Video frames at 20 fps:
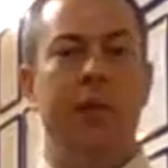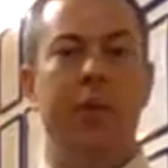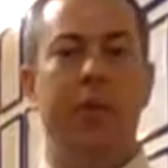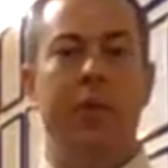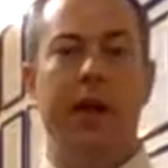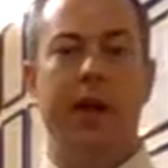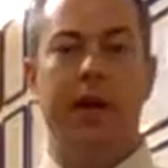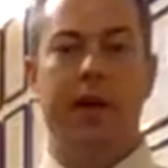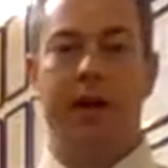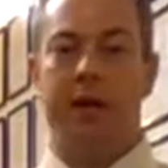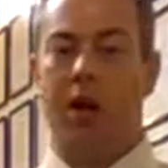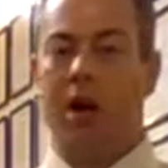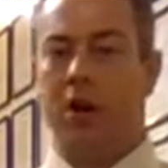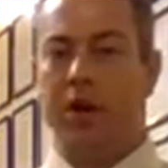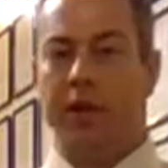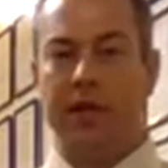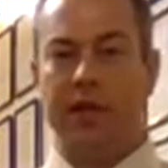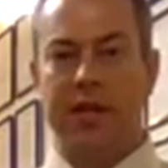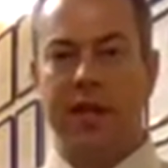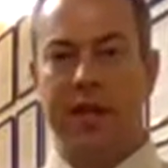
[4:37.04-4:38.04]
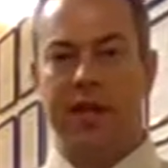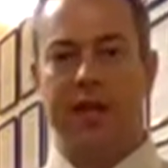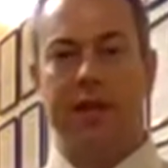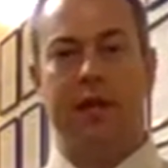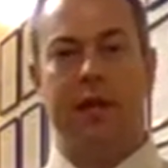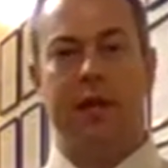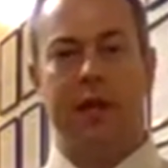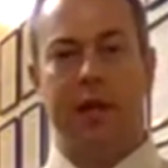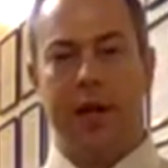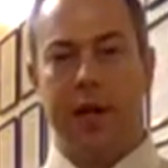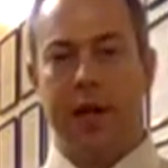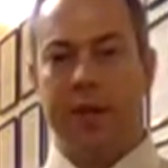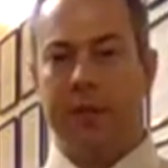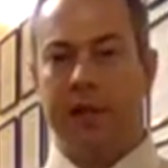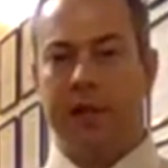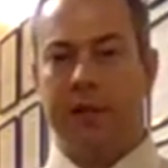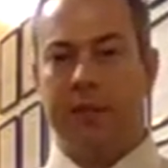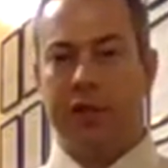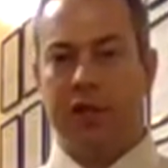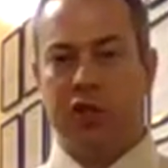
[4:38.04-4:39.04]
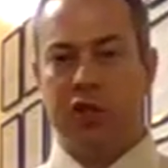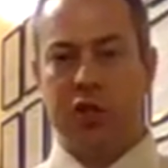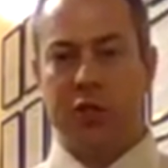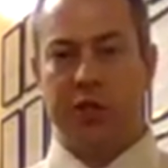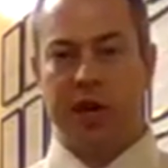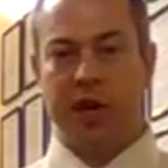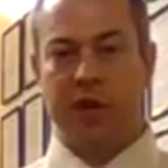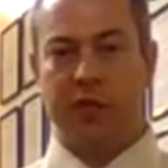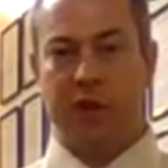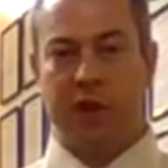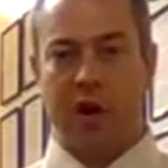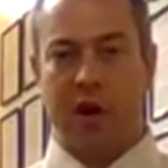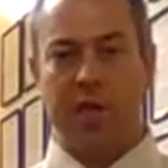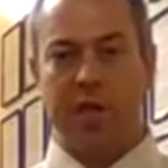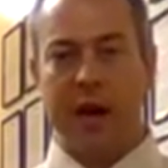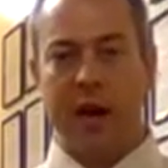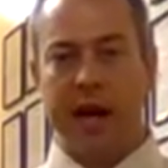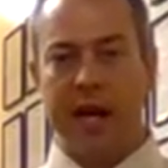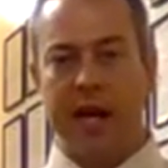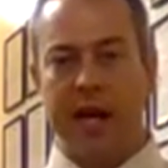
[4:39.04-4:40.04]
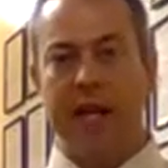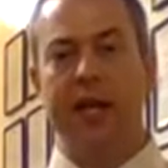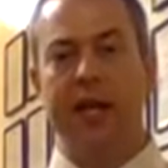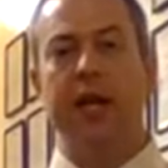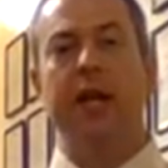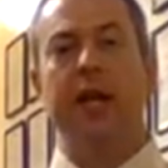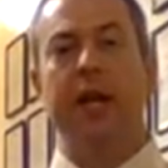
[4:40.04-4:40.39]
But all of a sudden, it becomes too much for our body,